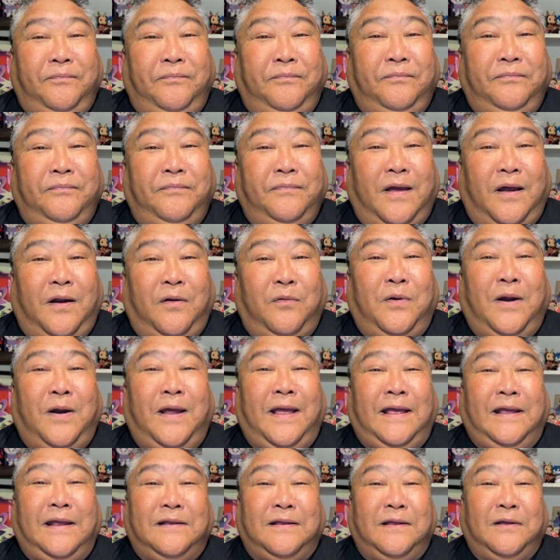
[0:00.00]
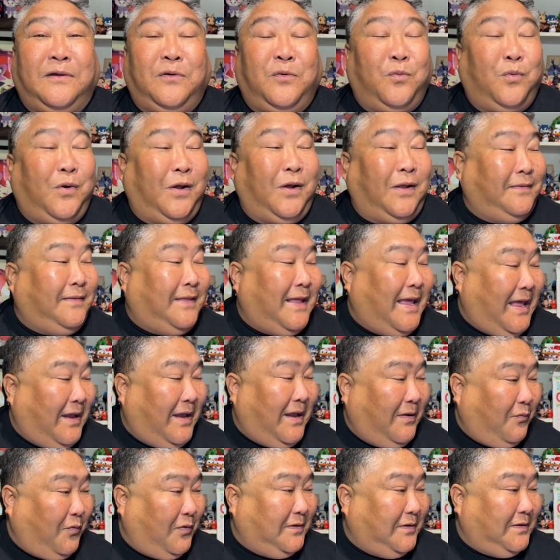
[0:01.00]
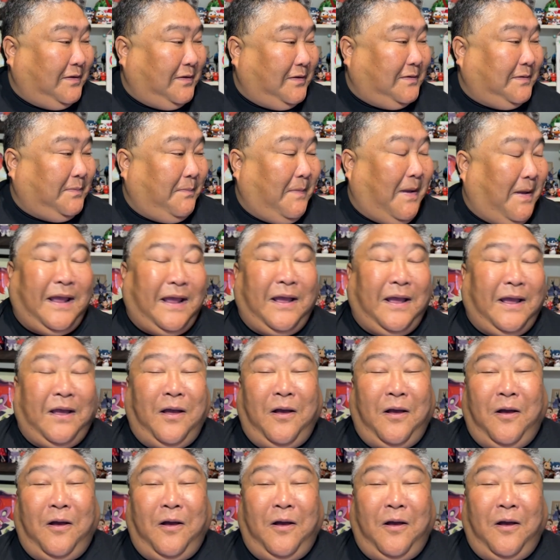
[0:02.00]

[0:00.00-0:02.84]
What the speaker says: All right. Well, that was my haul